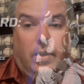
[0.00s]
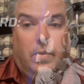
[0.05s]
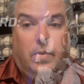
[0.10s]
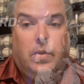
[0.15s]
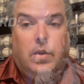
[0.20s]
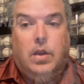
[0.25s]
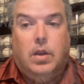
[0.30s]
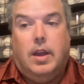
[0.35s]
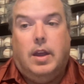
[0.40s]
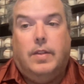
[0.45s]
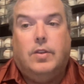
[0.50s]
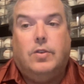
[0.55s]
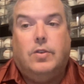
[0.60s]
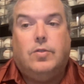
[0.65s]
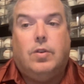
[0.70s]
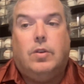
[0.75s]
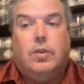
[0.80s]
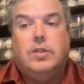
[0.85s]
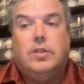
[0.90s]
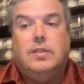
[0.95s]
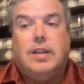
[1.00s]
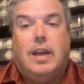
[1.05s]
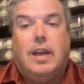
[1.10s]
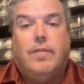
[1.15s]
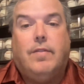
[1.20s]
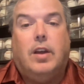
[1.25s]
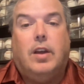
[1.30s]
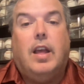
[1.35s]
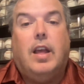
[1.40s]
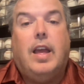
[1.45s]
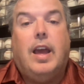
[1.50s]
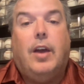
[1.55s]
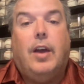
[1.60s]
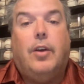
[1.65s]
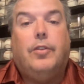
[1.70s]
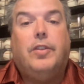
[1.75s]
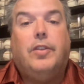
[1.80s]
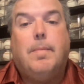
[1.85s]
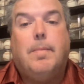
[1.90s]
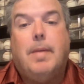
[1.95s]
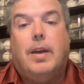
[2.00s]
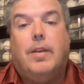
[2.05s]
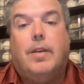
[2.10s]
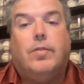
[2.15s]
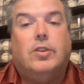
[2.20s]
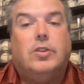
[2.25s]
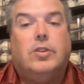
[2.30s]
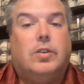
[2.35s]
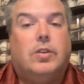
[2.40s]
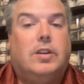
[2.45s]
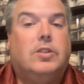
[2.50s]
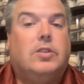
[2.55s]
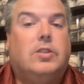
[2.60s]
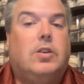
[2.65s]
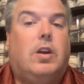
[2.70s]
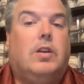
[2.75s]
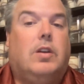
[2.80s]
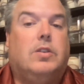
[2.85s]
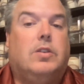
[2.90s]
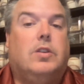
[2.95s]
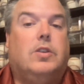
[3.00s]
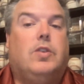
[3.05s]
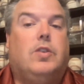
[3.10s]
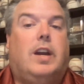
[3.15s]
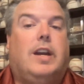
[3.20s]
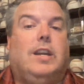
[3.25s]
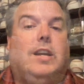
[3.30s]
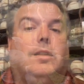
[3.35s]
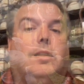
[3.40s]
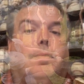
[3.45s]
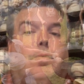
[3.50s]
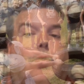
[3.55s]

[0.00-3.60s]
though, and the Trojans have a healthy amount of returning starters to try to